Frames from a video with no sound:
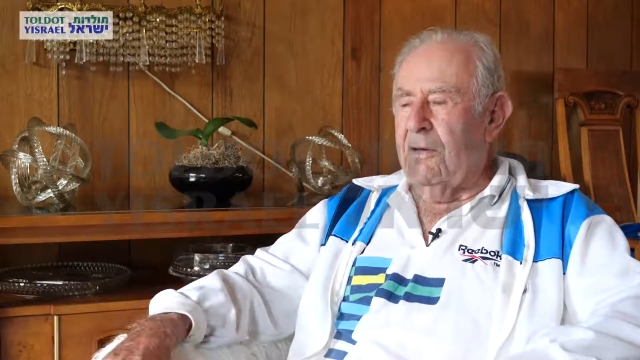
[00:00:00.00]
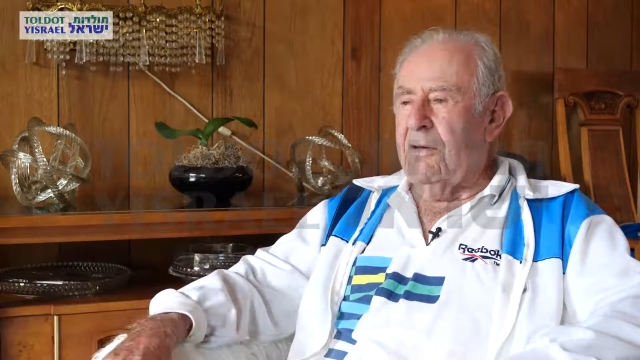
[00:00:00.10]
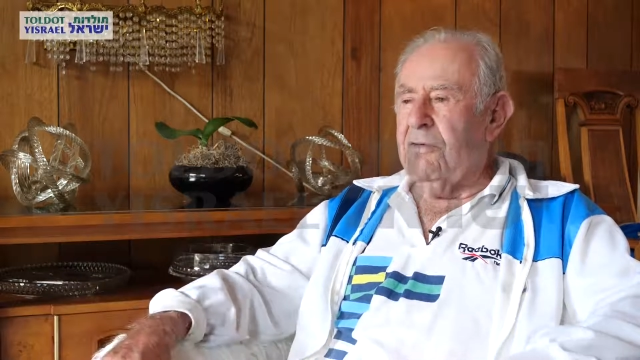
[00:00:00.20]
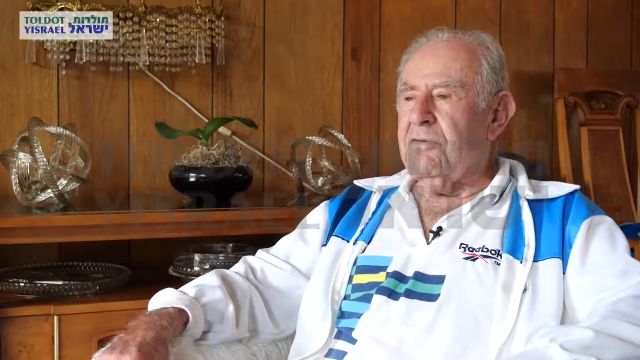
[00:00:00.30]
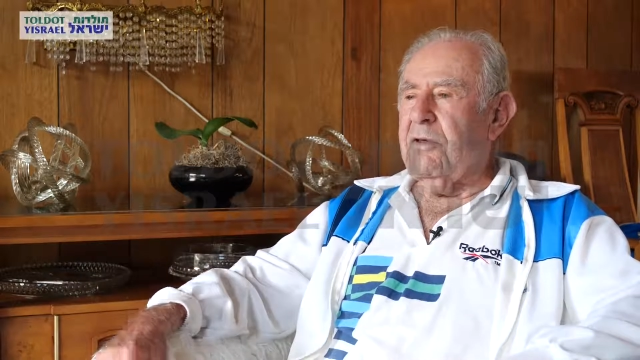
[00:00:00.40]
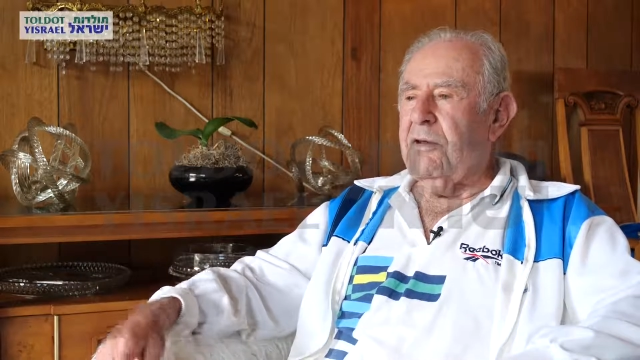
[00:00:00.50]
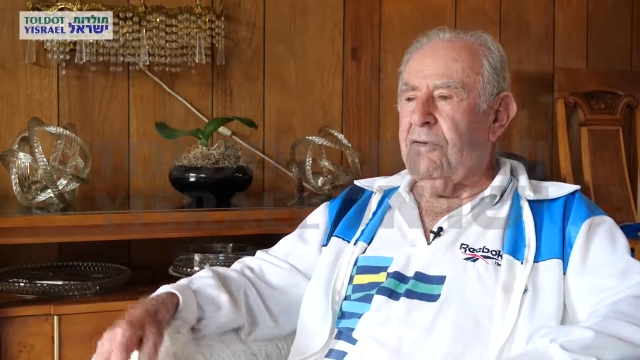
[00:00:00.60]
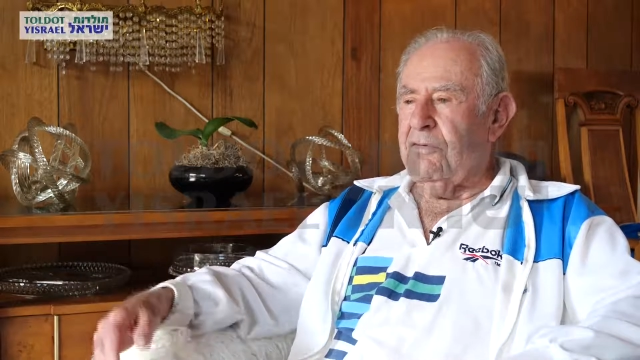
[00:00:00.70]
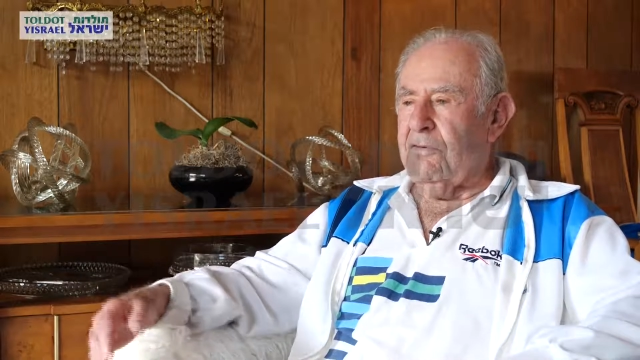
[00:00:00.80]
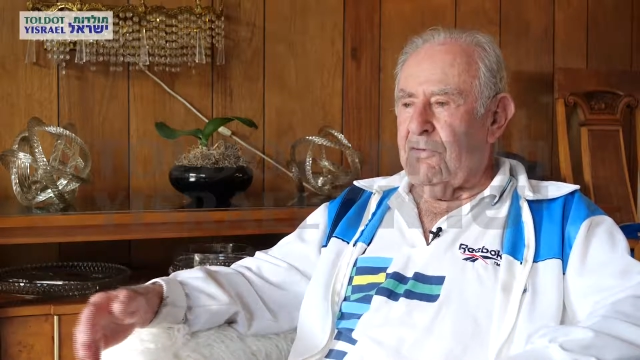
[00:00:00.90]
Instead of
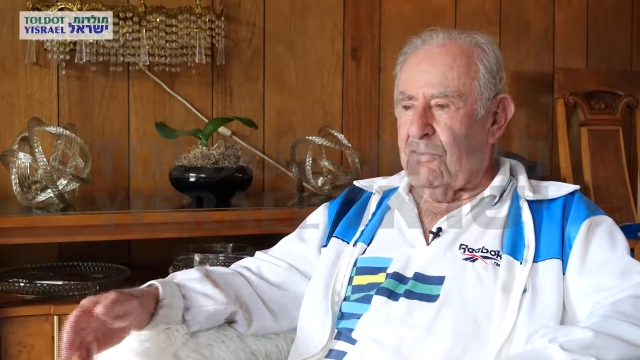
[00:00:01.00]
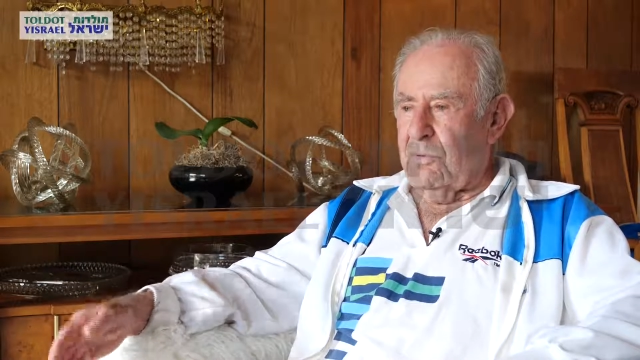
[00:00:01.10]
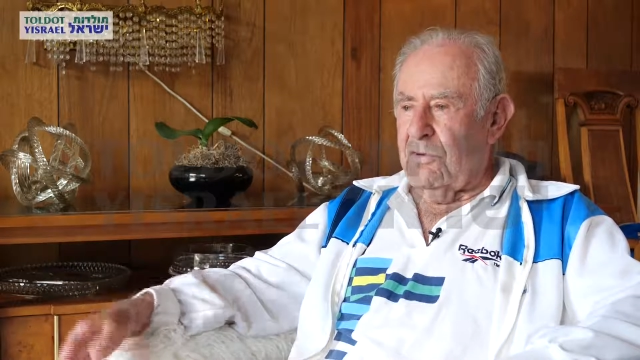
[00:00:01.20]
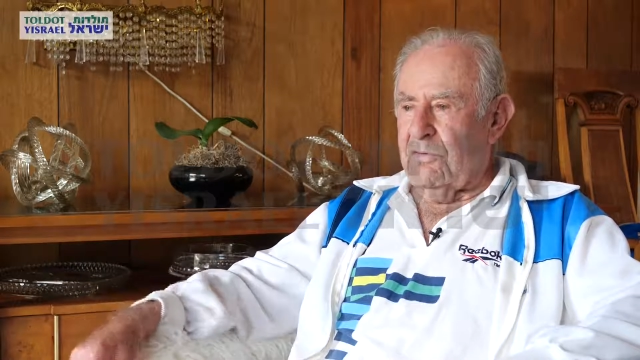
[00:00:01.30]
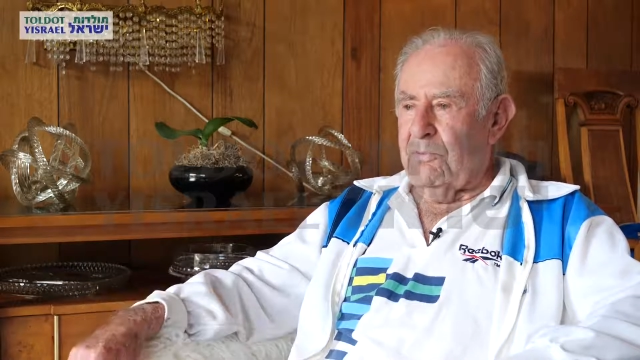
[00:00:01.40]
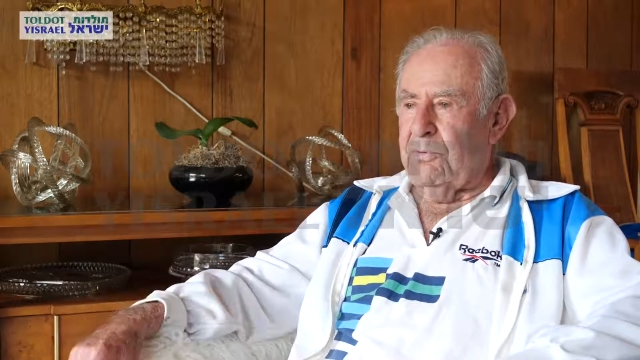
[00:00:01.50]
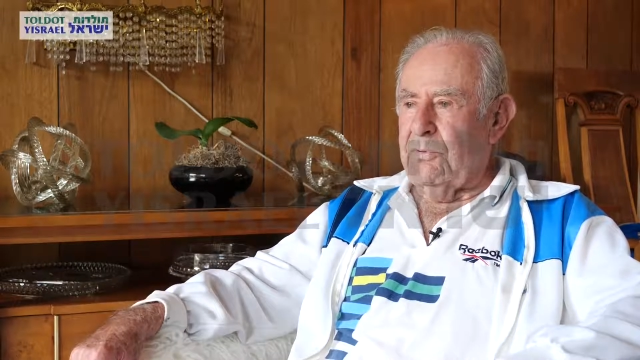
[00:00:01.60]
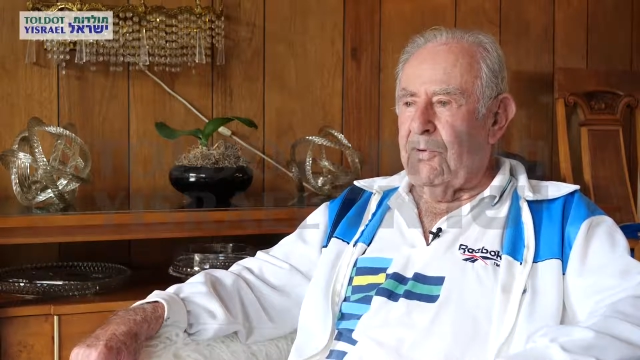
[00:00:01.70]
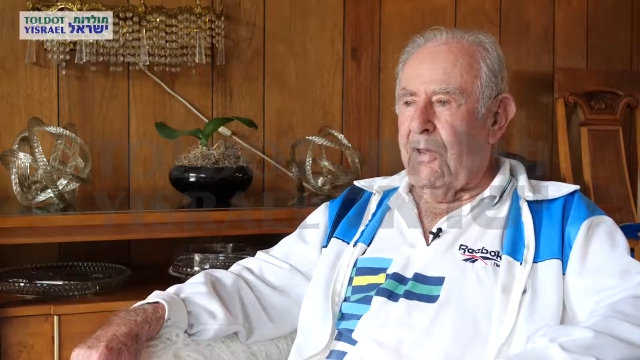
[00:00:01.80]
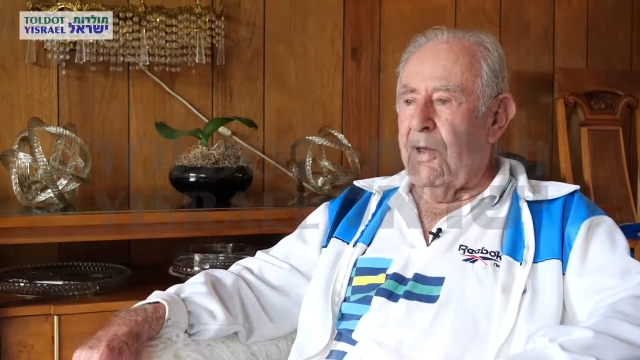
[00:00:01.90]
6 weeks of
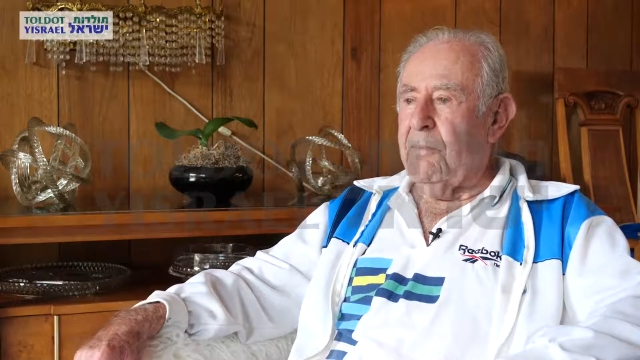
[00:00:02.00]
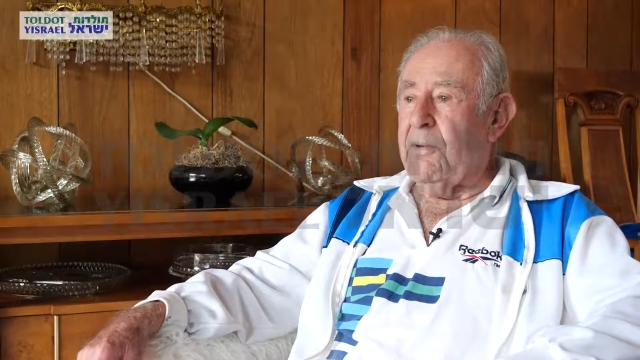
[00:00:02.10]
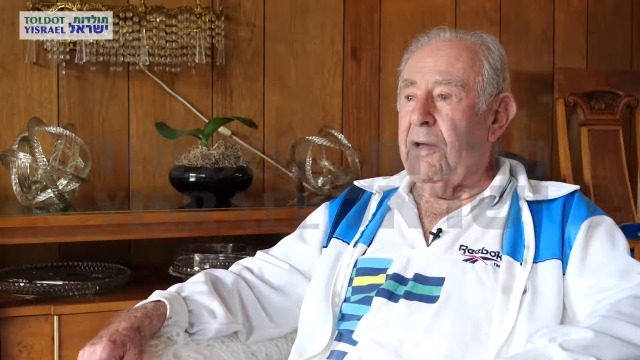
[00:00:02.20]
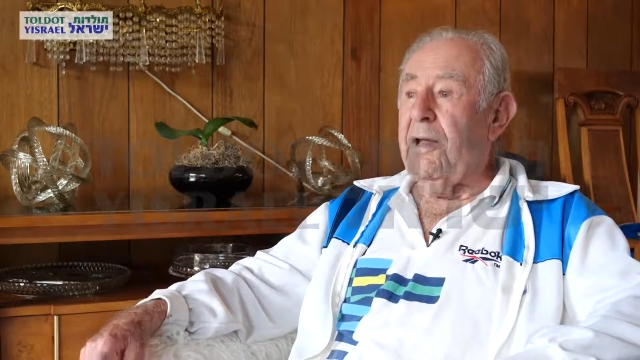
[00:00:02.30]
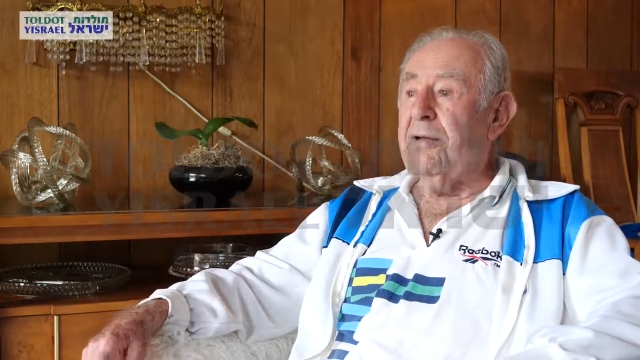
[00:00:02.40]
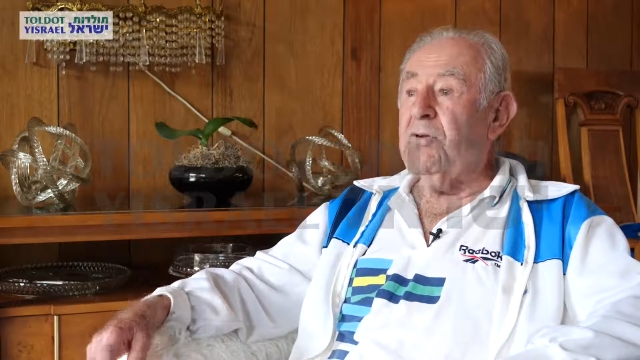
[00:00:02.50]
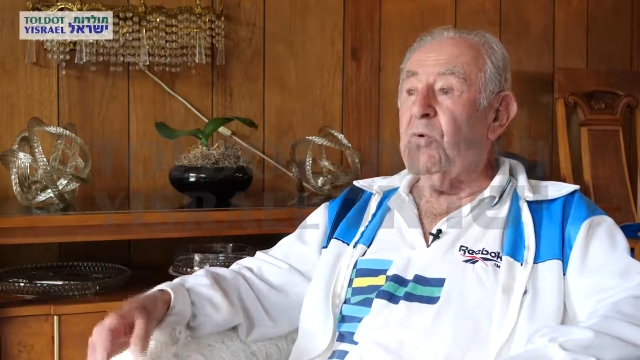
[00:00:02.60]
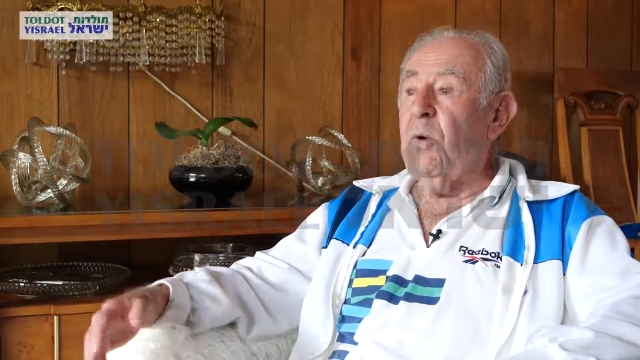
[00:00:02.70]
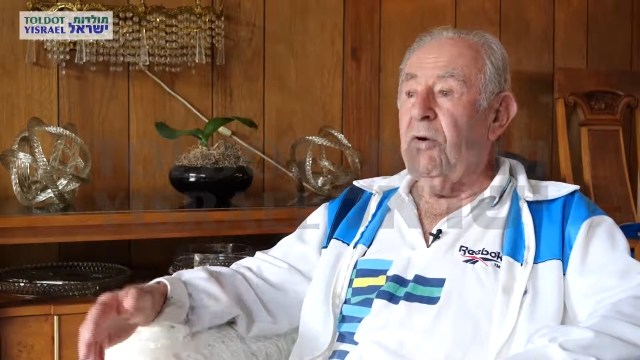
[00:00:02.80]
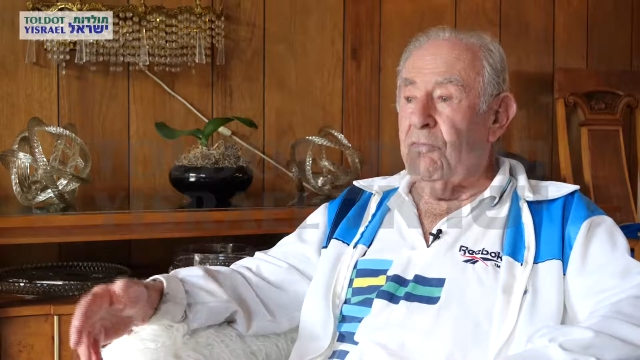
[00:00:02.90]
boot camp, I had
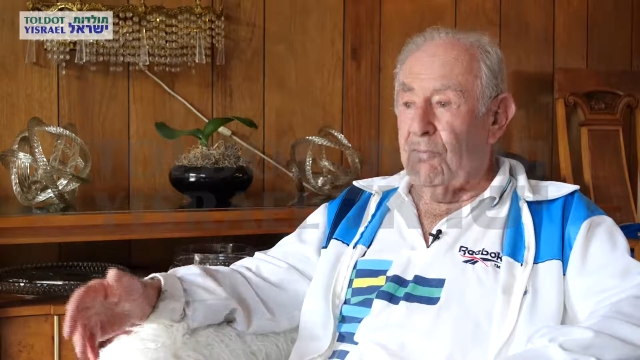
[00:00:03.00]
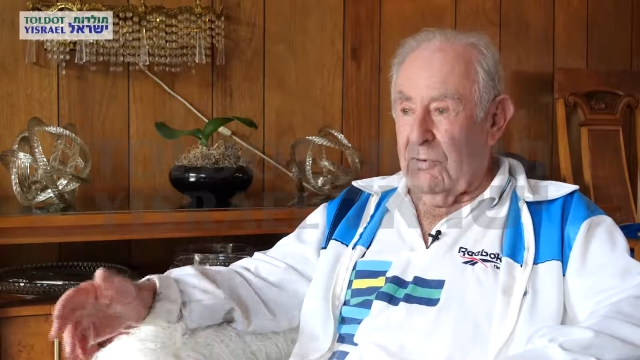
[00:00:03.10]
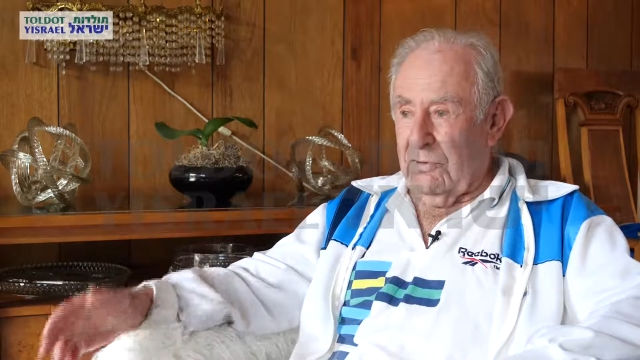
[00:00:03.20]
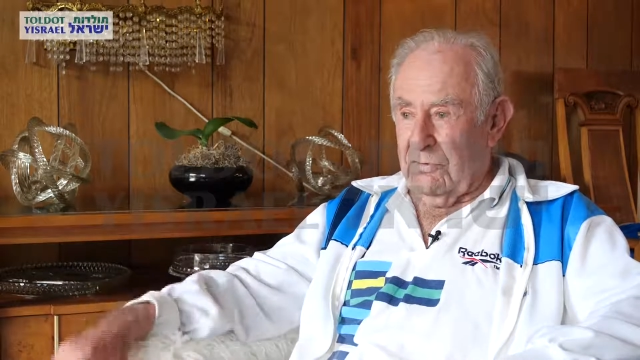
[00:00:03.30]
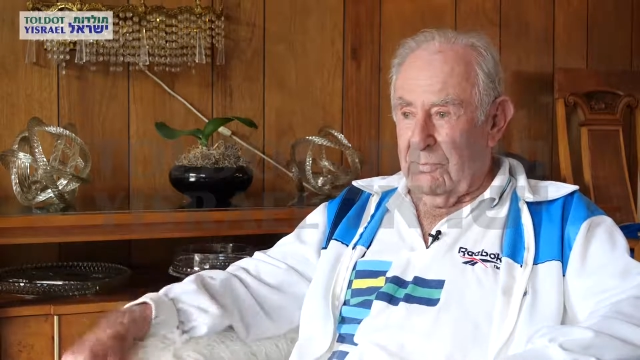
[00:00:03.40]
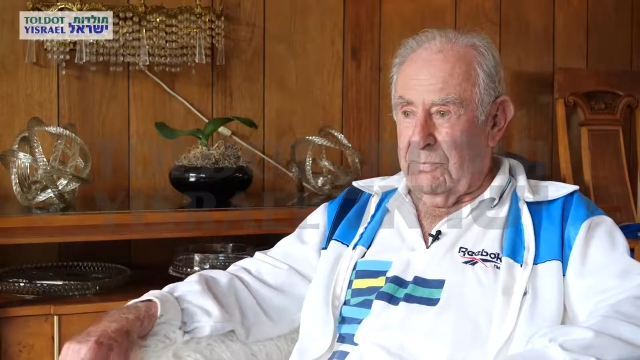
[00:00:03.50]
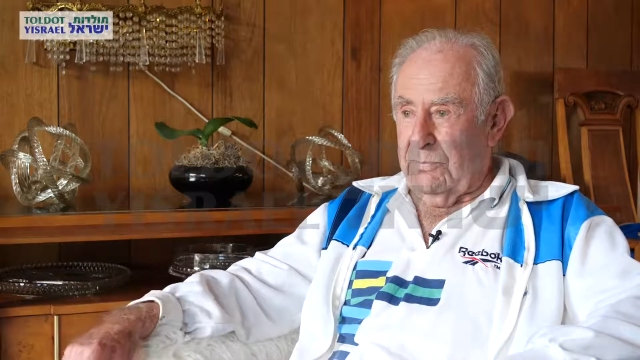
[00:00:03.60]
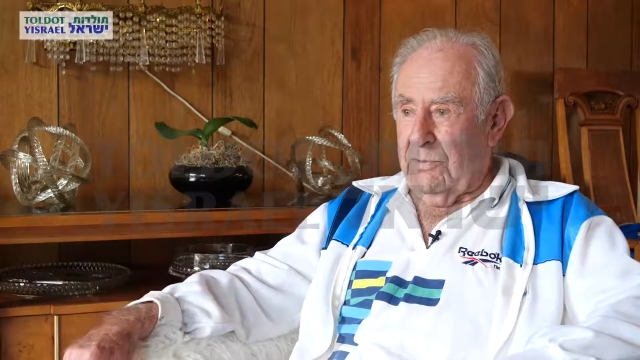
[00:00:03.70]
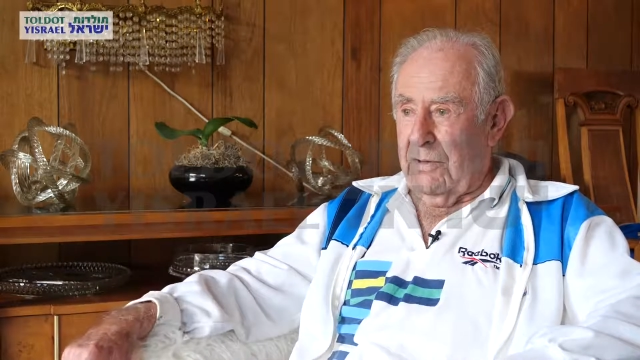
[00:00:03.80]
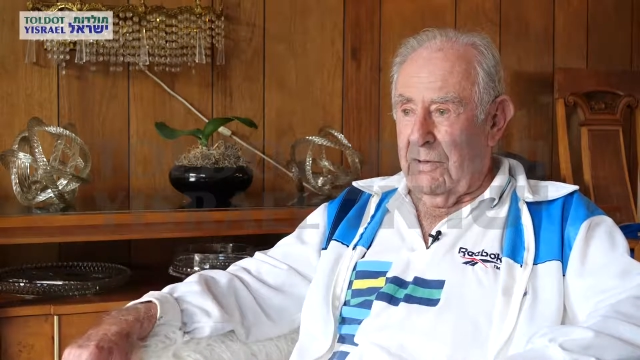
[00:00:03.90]
12 weeks of
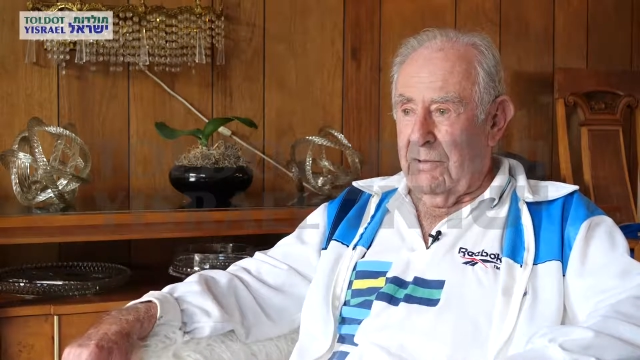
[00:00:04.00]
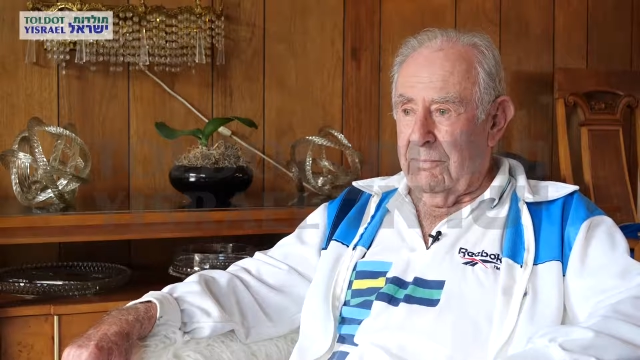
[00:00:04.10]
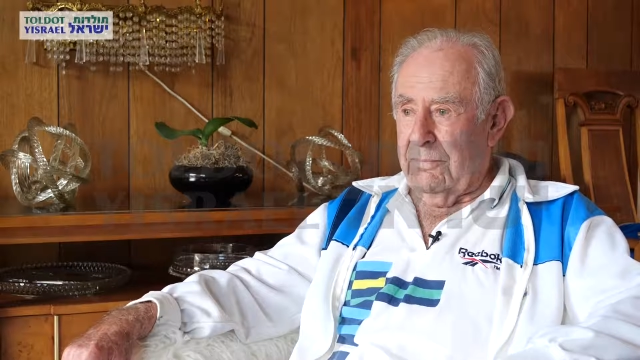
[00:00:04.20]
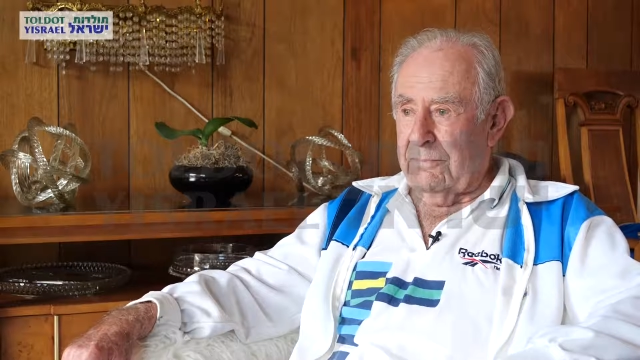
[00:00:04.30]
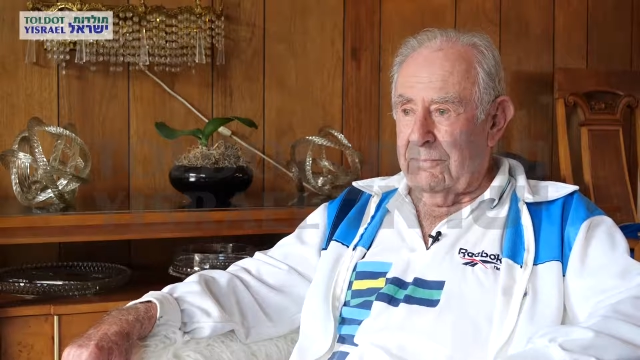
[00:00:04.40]
boot camp.